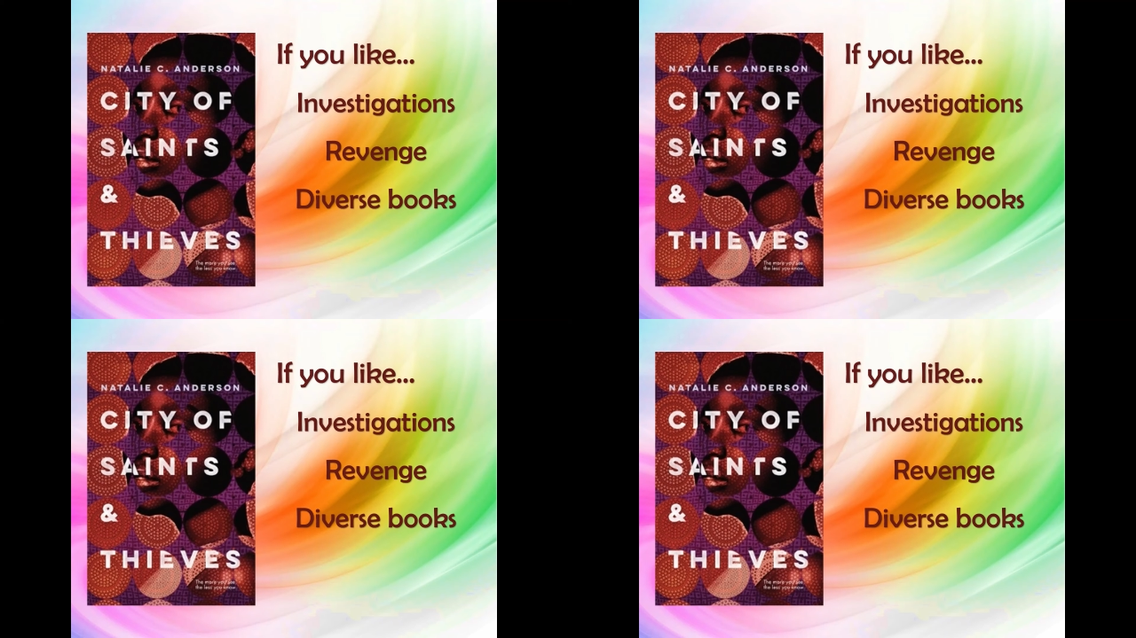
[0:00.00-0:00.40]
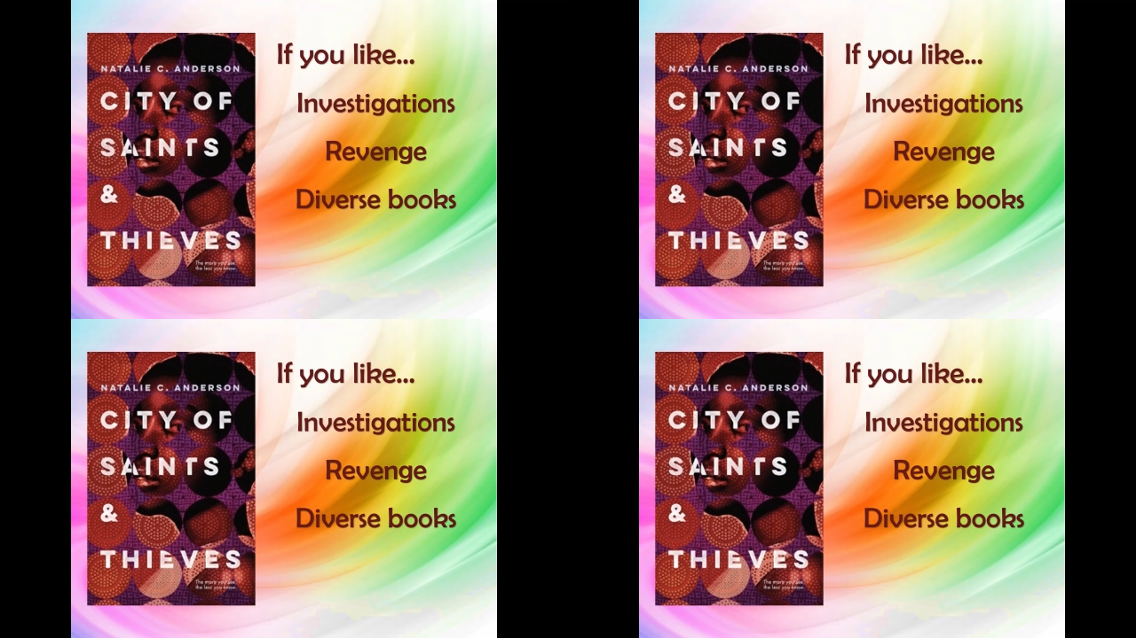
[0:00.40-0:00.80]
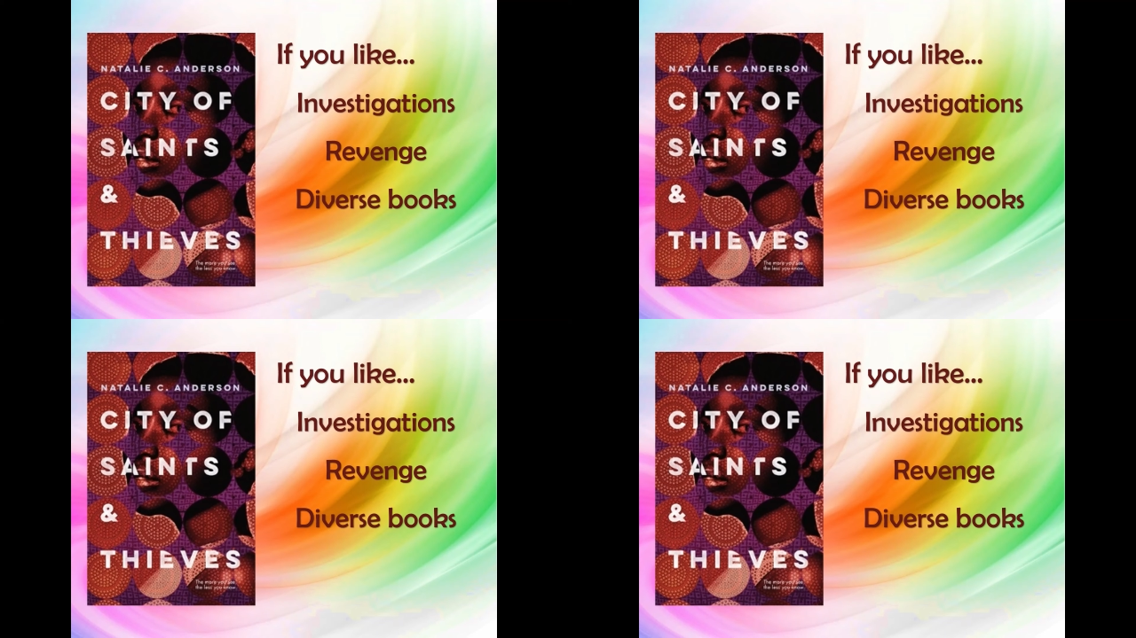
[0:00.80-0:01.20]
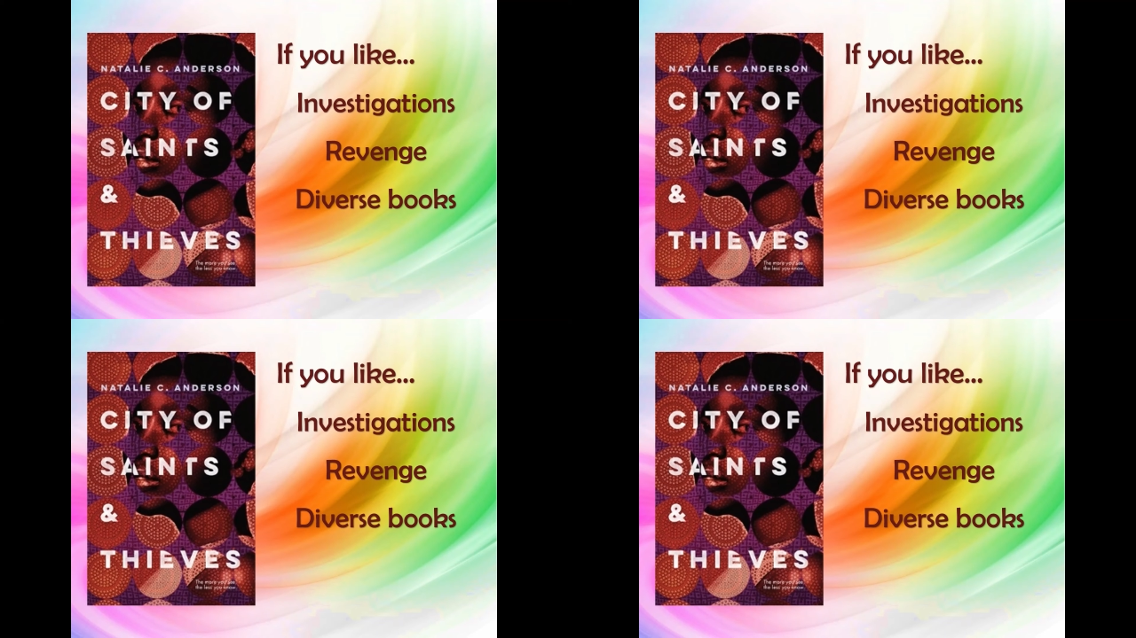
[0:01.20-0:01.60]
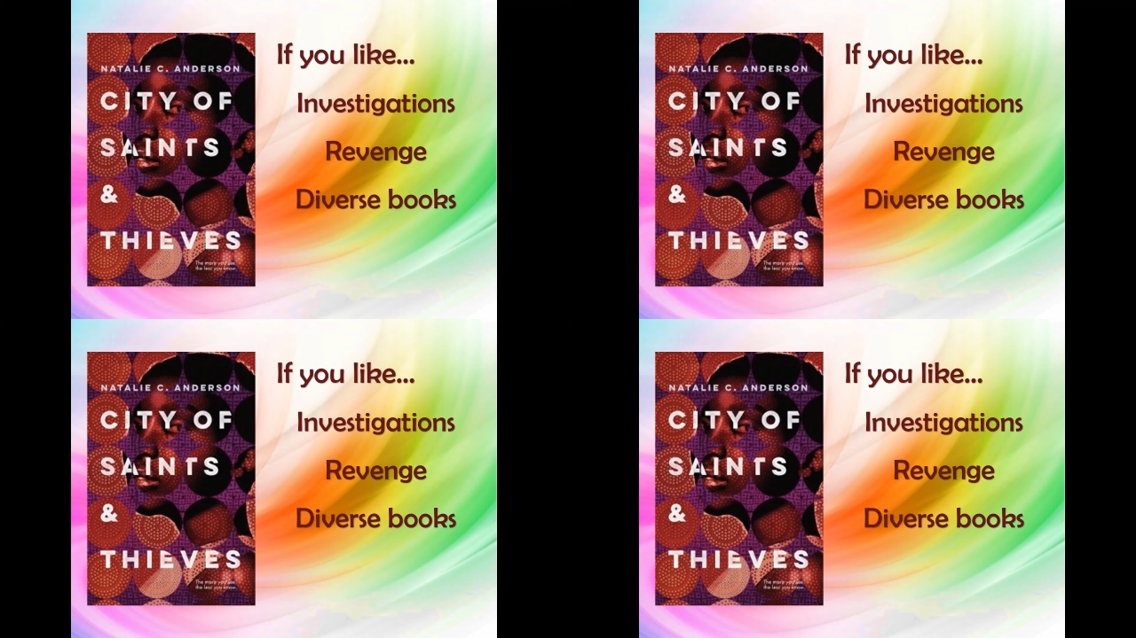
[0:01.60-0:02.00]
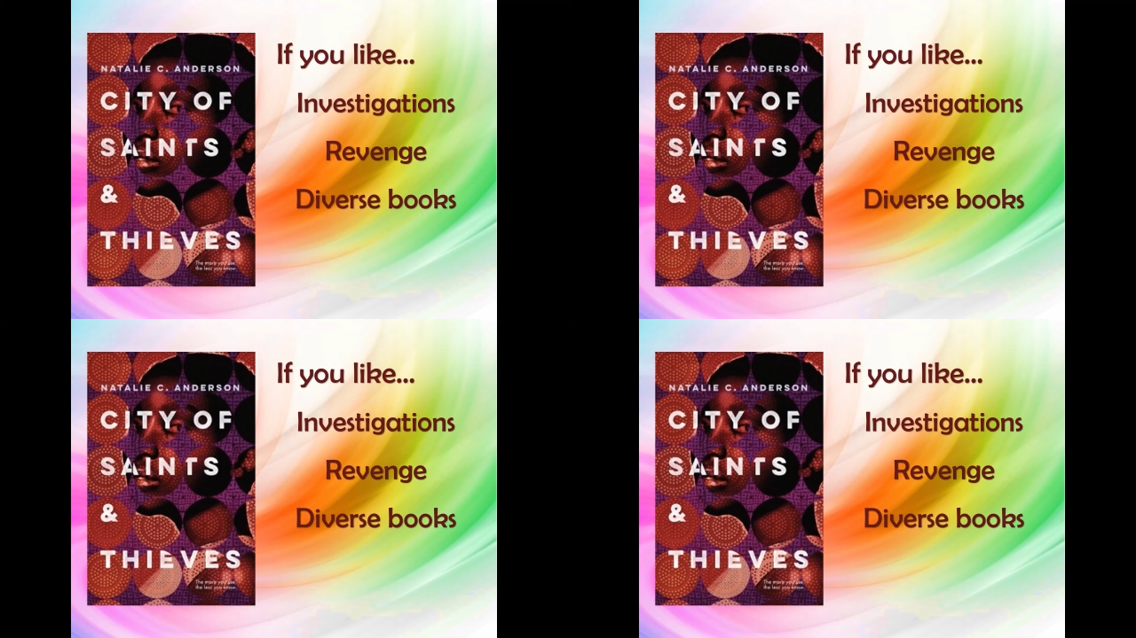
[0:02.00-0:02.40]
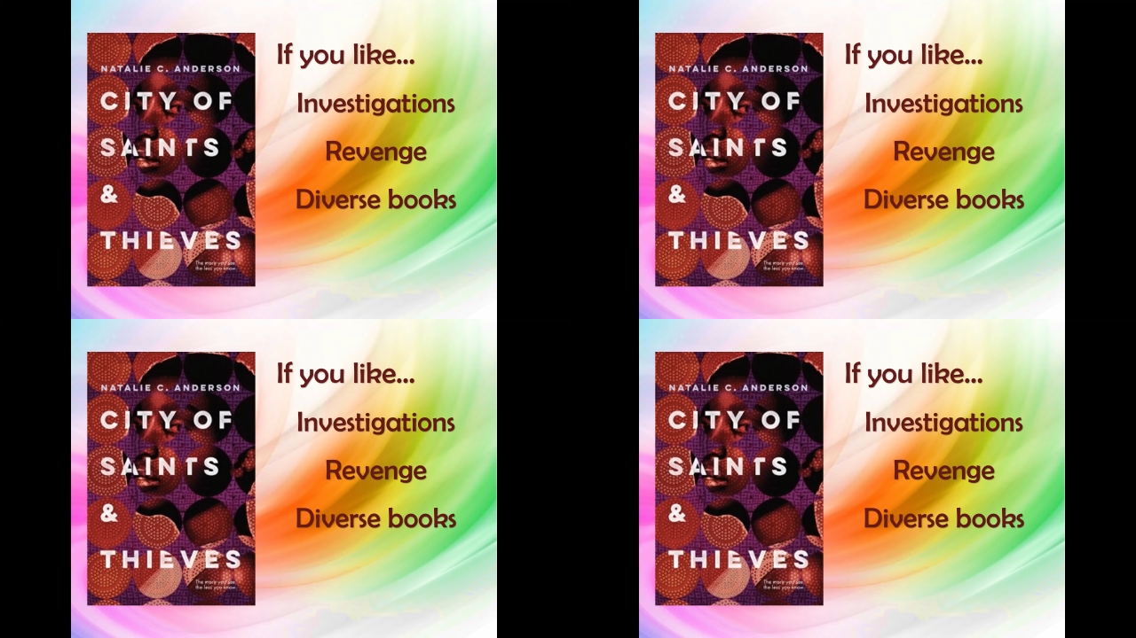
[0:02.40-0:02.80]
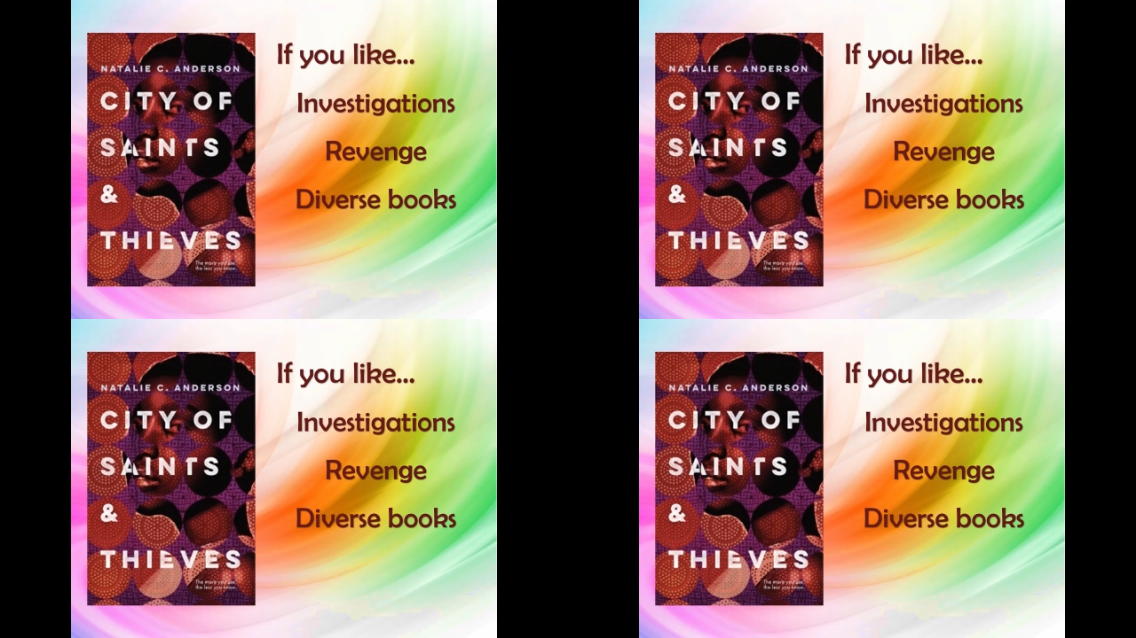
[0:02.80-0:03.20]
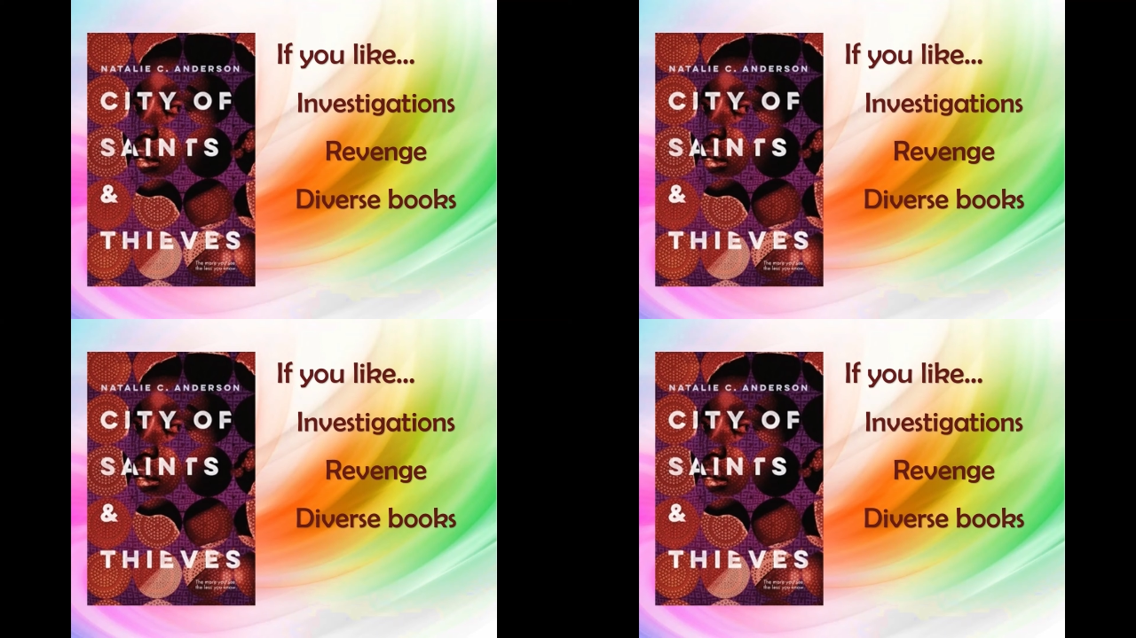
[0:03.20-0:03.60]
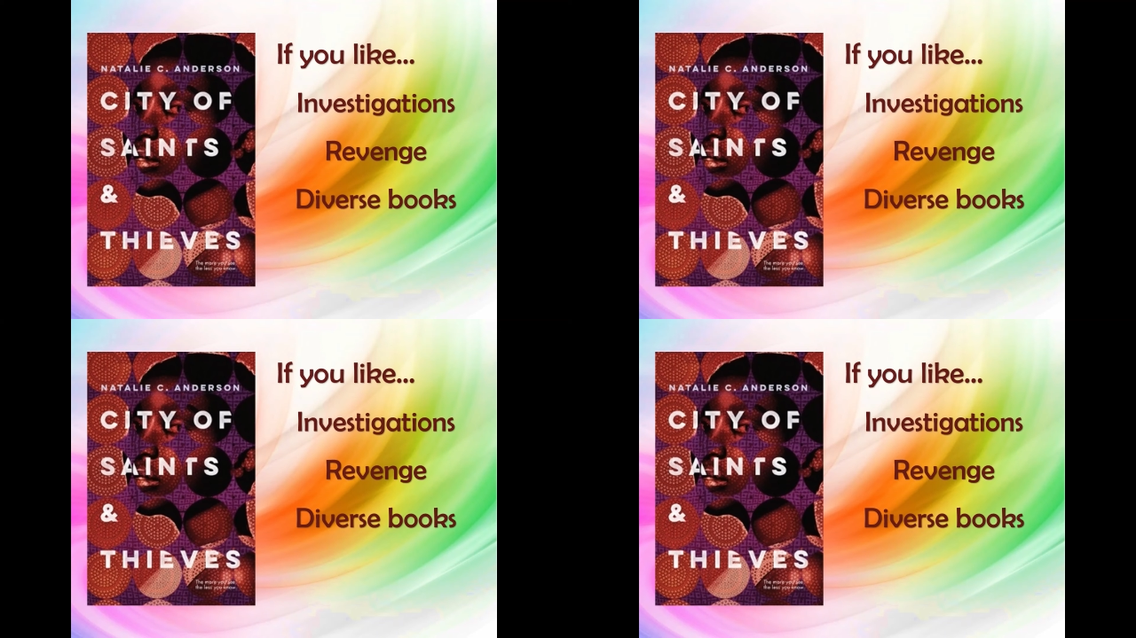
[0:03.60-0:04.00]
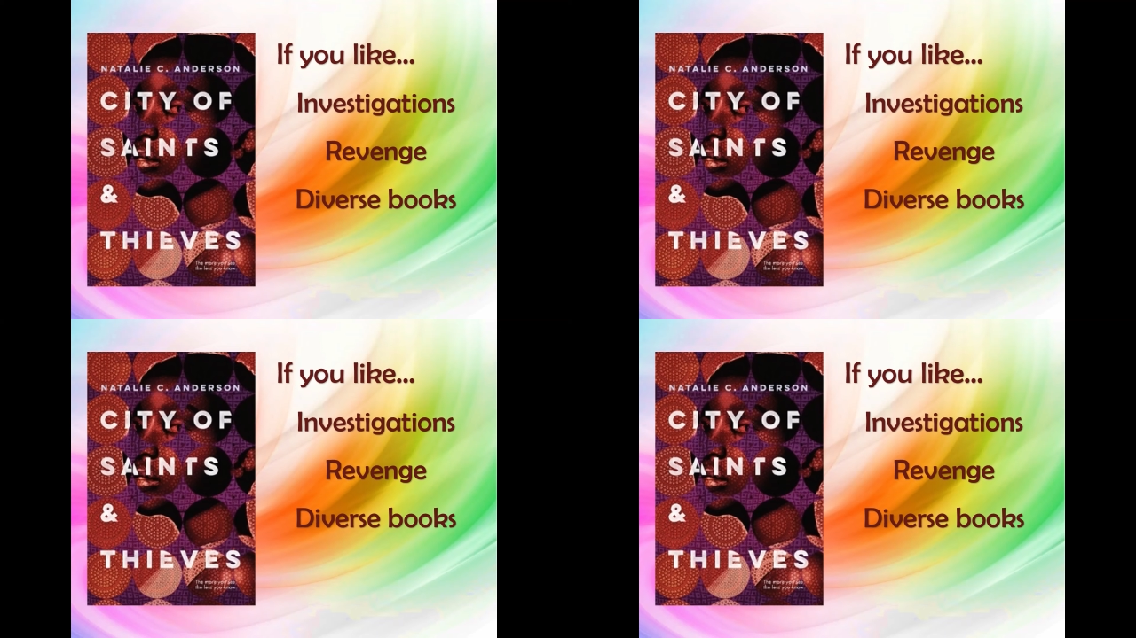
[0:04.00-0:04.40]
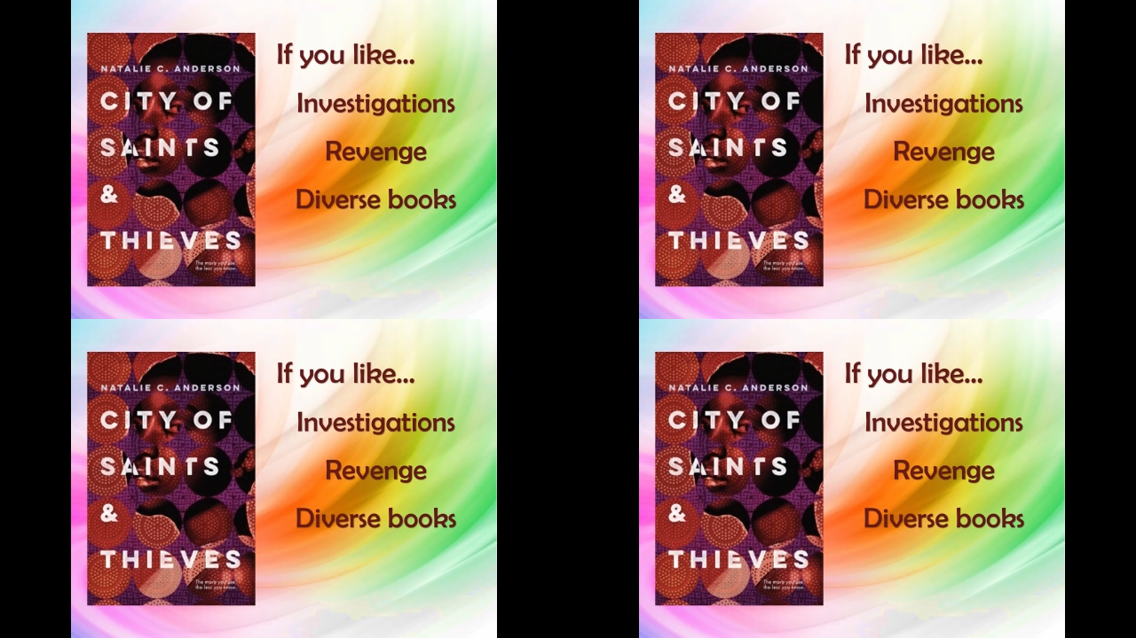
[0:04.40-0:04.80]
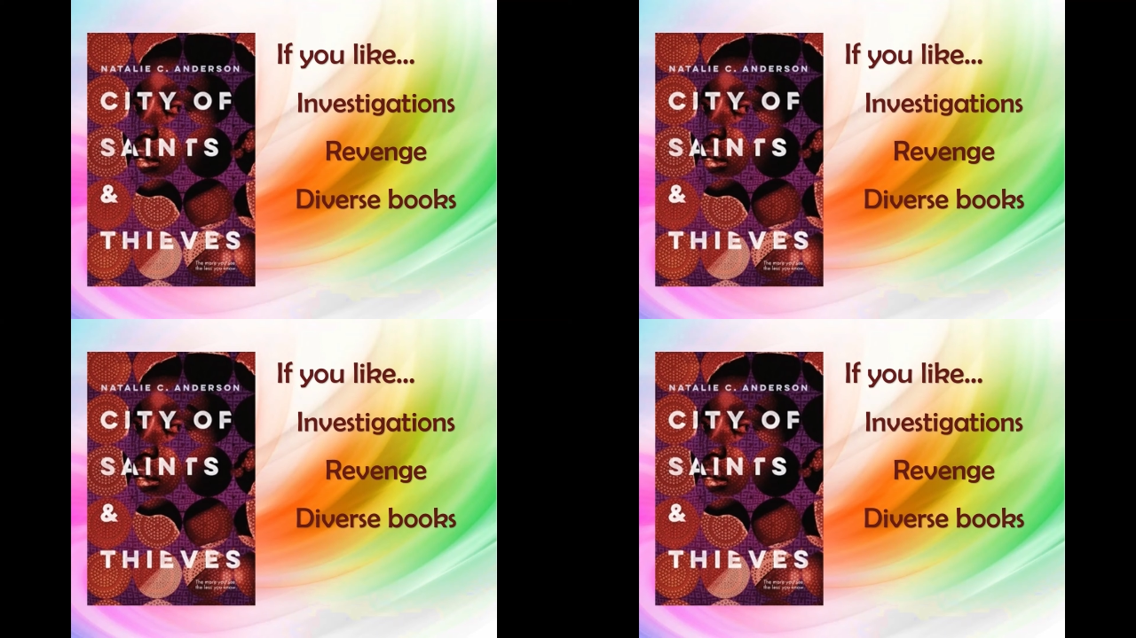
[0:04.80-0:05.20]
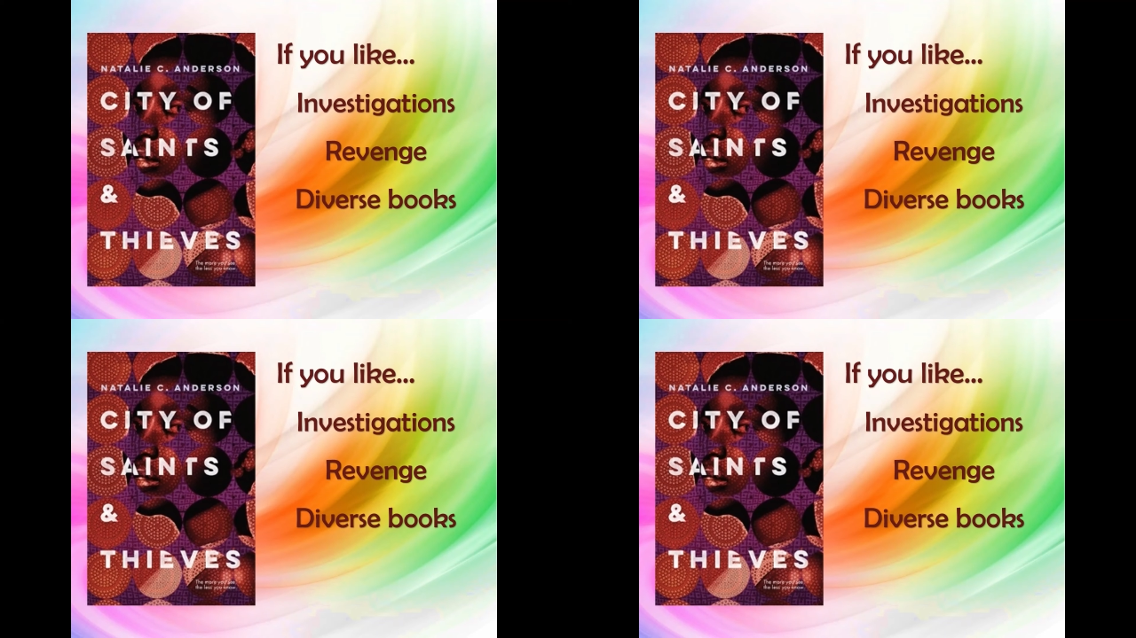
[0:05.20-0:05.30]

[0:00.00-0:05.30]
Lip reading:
(no speaker visible)